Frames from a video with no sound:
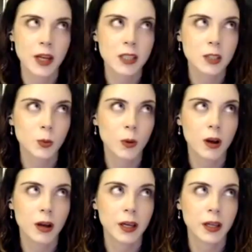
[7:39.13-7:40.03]
that's
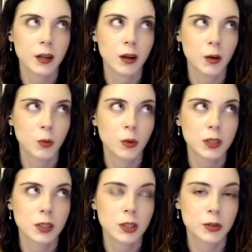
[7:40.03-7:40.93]
why I
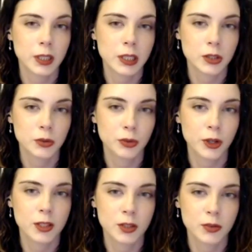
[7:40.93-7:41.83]
wanted to release the
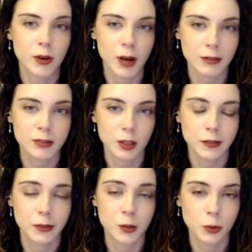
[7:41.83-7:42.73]
first 4
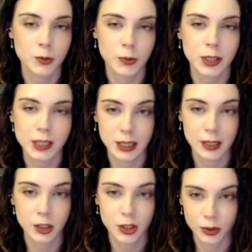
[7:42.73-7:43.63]
Afterlife Calls books
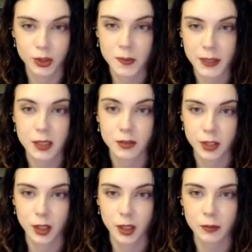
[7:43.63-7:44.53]
in a short space
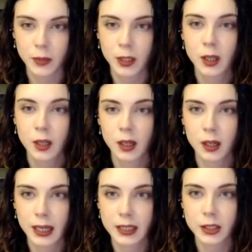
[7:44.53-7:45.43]
of time.
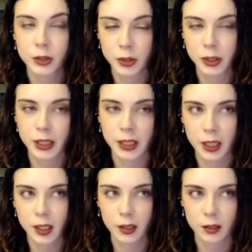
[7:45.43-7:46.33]
And I ended up doing it
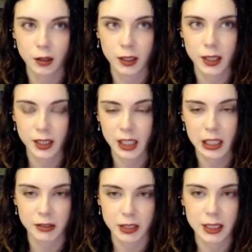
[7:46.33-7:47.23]
in like a
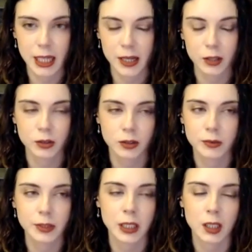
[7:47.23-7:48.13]
year and a day or
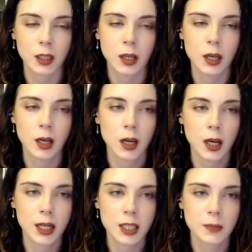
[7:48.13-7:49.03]
something.
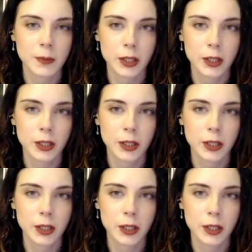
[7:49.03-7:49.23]
And it's